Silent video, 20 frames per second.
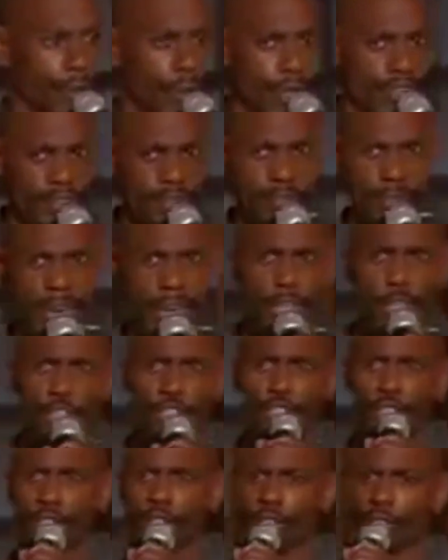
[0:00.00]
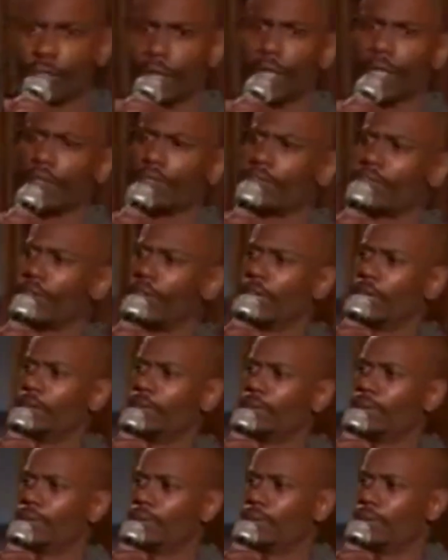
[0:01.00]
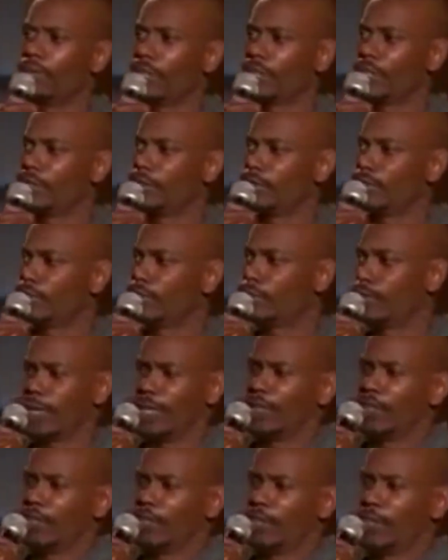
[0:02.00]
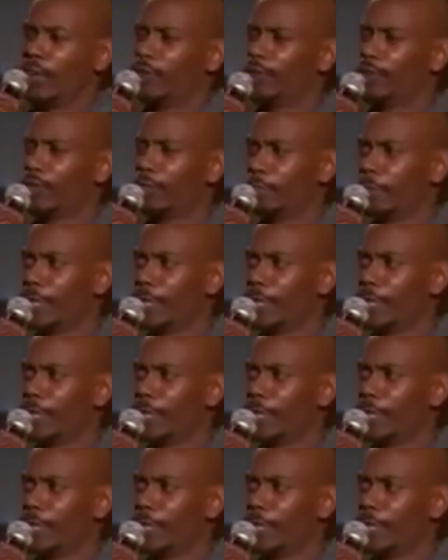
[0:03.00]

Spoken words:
we have managed to take Saddam Hussein's face off of the